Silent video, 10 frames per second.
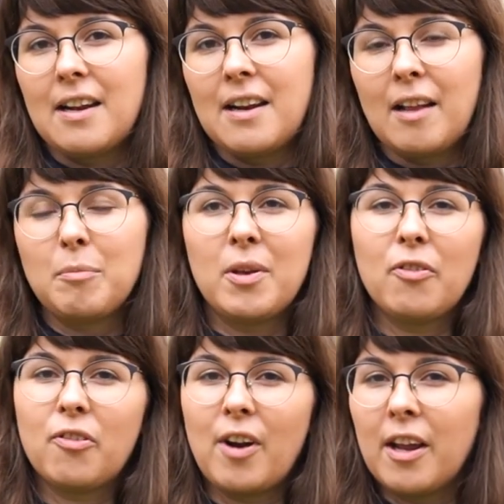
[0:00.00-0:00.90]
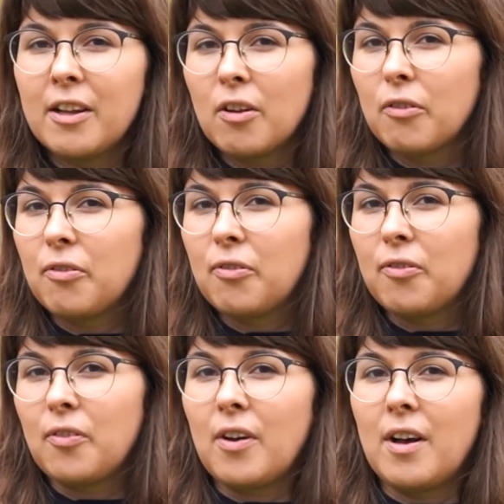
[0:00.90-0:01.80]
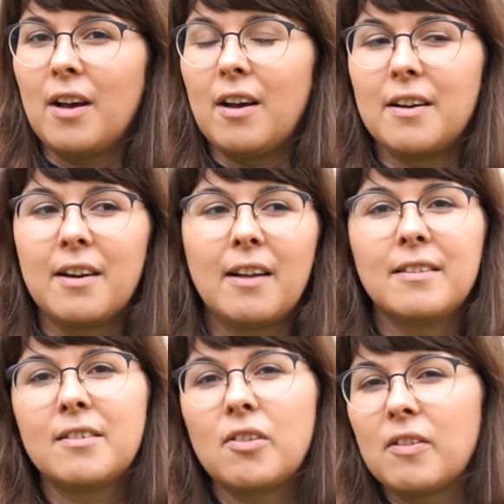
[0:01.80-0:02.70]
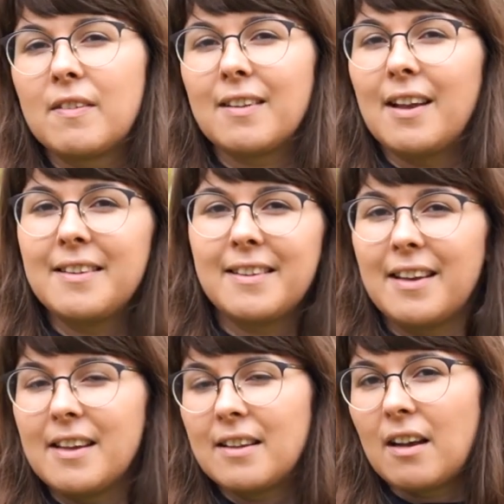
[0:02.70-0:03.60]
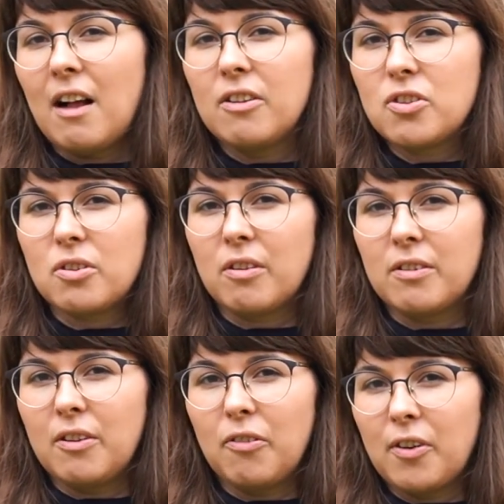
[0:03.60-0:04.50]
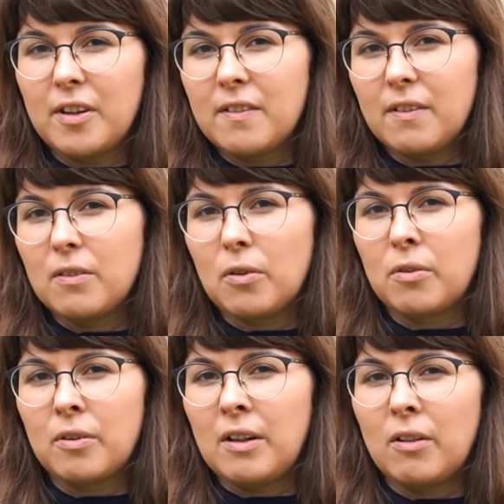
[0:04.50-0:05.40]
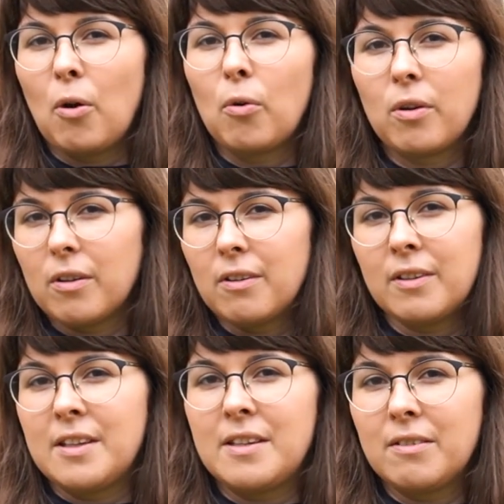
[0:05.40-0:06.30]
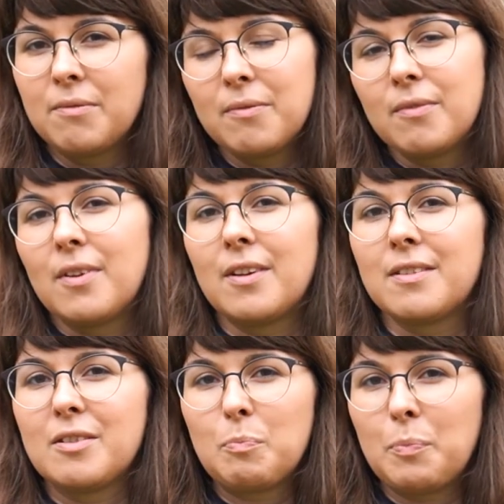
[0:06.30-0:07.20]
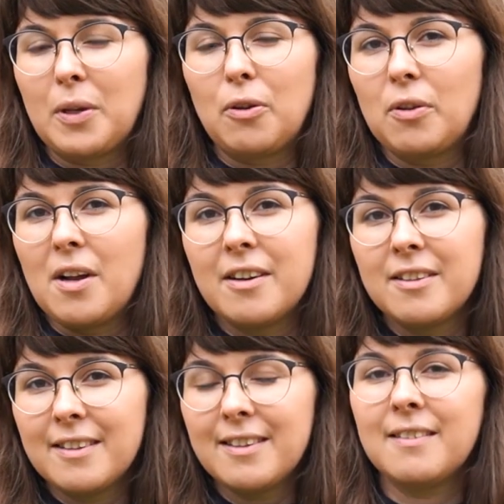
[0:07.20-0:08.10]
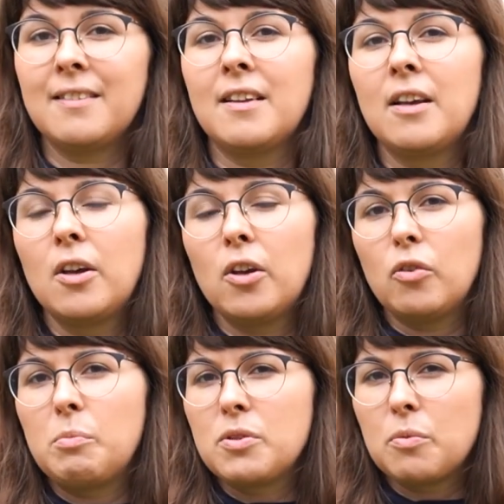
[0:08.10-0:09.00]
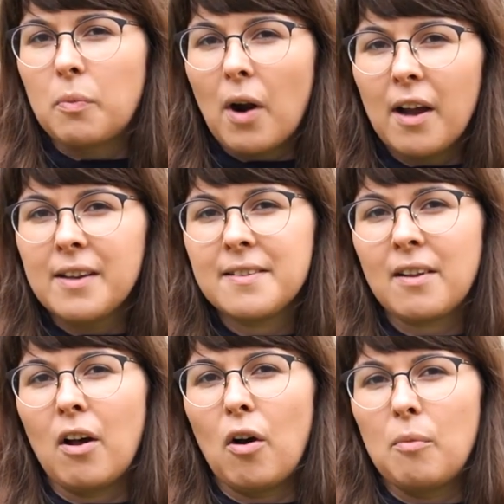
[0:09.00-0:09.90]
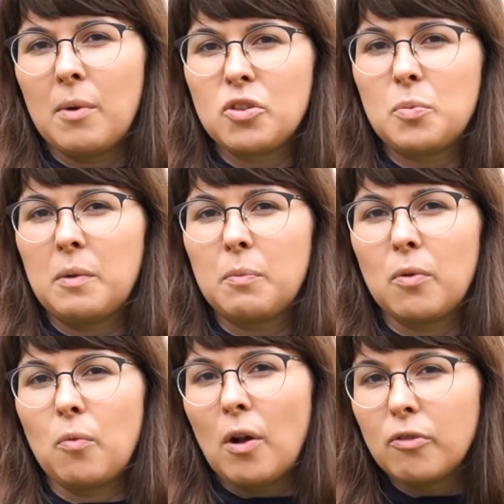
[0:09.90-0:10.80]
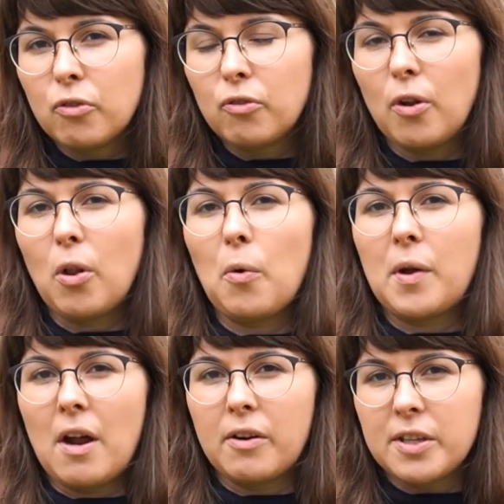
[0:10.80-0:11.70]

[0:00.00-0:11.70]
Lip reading: not be afraid of not translating the cultural differences or local peculiarities. You'd be surprised how much people want to follow and are